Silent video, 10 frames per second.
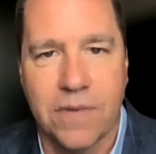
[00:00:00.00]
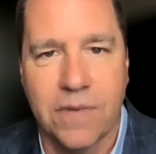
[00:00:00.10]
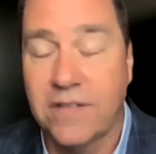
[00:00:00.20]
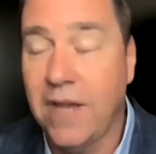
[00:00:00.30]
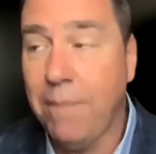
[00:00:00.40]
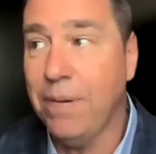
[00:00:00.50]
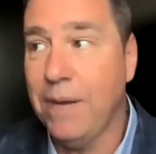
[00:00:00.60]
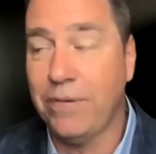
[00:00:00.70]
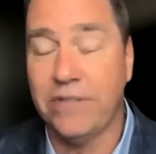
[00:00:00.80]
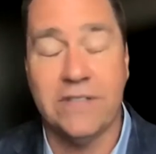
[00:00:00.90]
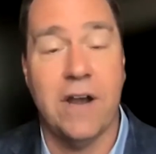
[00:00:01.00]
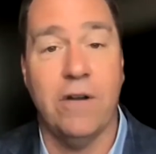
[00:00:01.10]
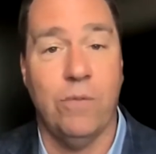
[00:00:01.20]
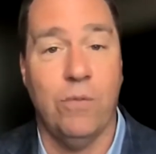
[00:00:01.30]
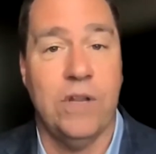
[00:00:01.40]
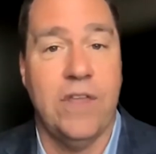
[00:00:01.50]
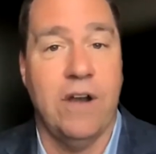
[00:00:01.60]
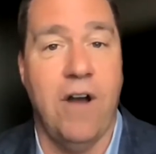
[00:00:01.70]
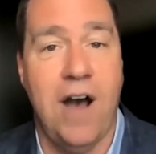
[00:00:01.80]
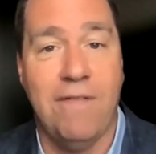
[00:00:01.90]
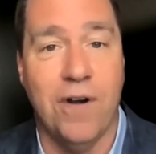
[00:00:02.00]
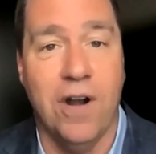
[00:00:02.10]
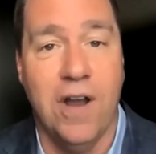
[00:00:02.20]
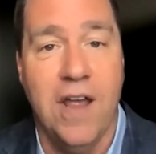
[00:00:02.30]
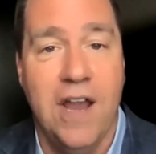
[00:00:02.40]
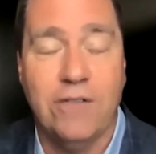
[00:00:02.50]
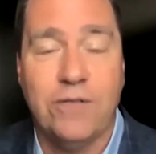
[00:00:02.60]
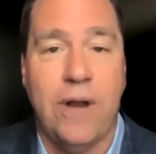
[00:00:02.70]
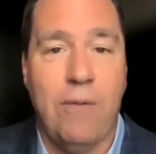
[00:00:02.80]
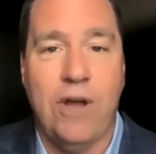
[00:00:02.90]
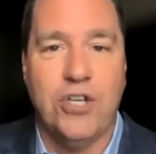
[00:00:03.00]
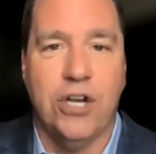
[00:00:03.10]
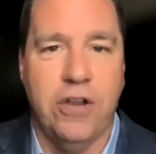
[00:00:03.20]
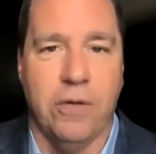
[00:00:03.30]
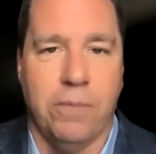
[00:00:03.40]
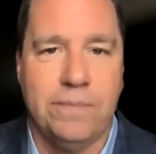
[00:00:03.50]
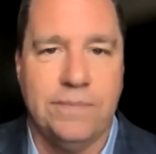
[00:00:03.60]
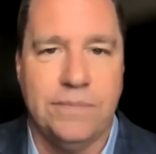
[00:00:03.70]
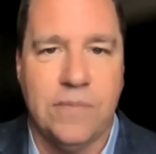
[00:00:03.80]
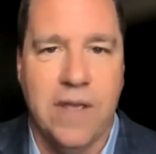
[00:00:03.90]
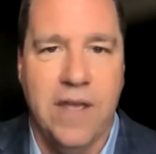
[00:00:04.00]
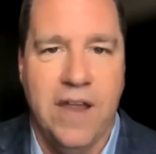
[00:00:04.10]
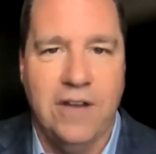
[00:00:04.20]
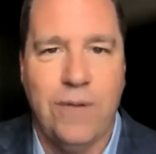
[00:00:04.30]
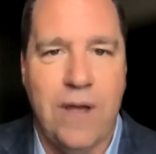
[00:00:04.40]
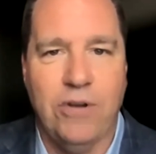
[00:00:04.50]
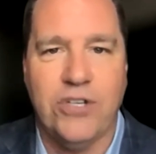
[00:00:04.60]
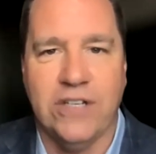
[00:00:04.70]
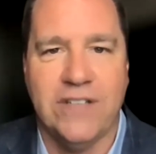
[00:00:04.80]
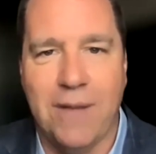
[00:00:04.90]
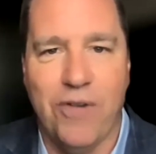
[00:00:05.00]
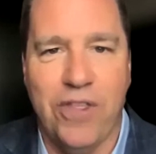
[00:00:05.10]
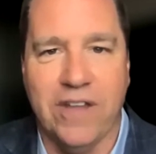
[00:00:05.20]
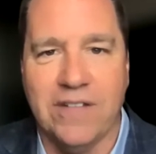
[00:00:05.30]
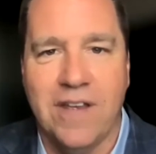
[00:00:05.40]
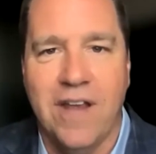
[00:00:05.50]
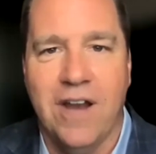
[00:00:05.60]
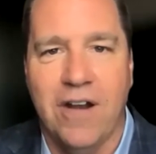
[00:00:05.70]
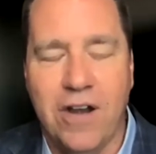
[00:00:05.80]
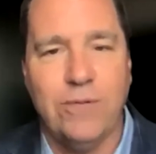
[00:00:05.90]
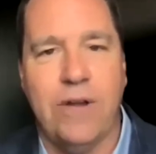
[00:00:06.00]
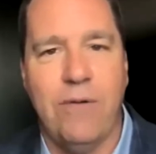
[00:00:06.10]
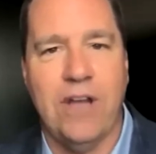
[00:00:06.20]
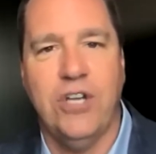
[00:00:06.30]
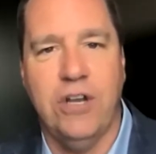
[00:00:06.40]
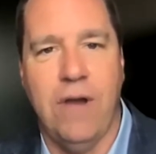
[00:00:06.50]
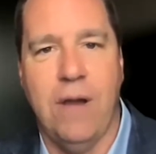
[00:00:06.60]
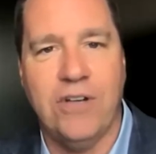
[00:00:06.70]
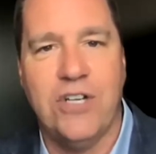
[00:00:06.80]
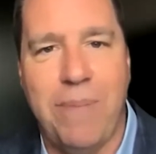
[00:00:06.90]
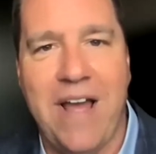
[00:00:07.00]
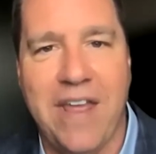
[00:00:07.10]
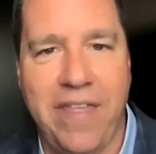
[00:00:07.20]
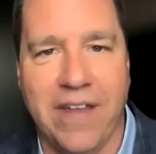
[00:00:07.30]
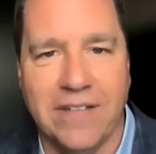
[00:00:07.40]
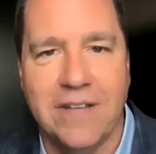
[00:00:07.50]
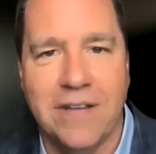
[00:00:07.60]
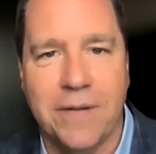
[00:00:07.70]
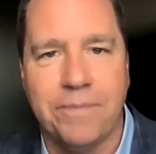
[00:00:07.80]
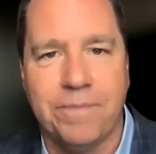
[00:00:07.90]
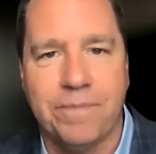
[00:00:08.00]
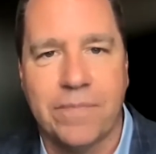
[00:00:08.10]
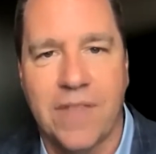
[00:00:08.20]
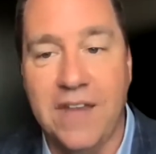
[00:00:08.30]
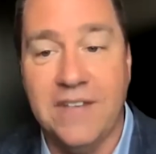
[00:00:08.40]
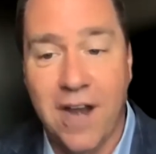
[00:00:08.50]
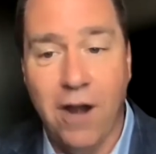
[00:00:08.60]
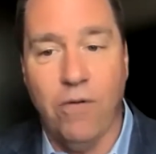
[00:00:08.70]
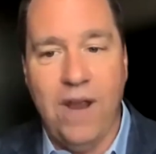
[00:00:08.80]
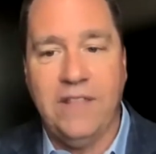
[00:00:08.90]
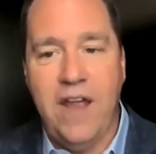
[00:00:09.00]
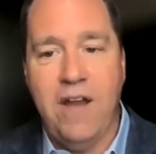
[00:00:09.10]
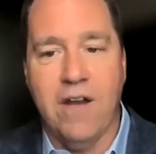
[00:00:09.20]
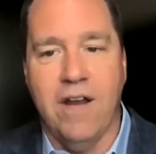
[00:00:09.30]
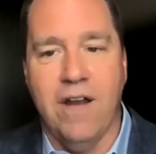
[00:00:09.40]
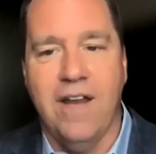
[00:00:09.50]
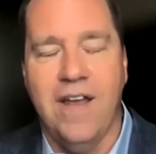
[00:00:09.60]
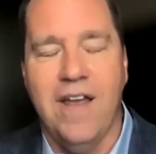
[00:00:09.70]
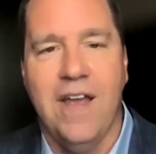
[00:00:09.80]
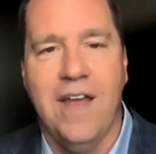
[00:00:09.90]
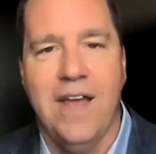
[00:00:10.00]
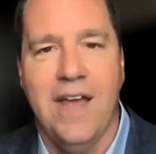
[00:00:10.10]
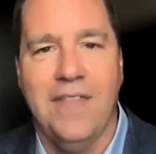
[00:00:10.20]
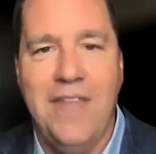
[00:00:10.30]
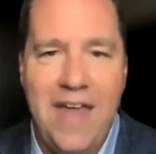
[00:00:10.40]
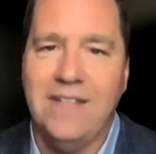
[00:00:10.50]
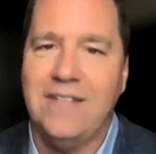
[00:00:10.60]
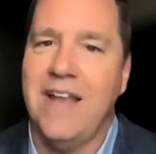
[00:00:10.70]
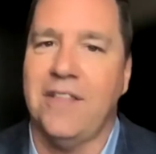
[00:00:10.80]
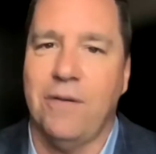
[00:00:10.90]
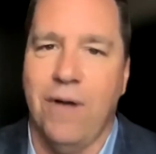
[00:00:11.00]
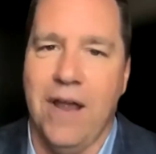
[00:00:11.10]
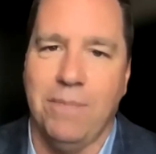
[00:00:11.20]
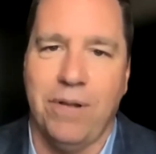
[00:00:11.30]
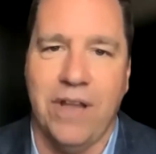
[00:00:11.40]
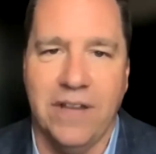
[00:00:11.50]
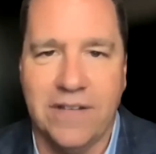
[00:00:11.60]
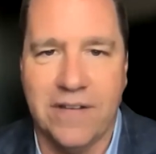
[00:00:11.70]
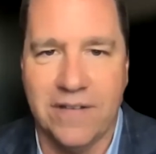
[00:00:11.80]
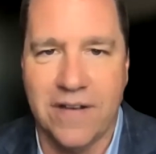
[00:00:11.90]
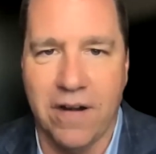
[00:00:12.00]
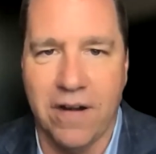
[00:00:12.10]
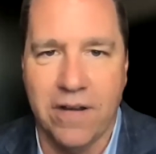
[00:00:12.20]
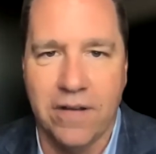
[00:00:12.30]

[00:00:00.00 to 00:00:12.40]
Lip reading: Some people start with their offer. Here's what I want you to do. Here's what I want you to sign up for this. Or here's what I want you to do. I want you to buy this. They start right there. And that is not the right place to start.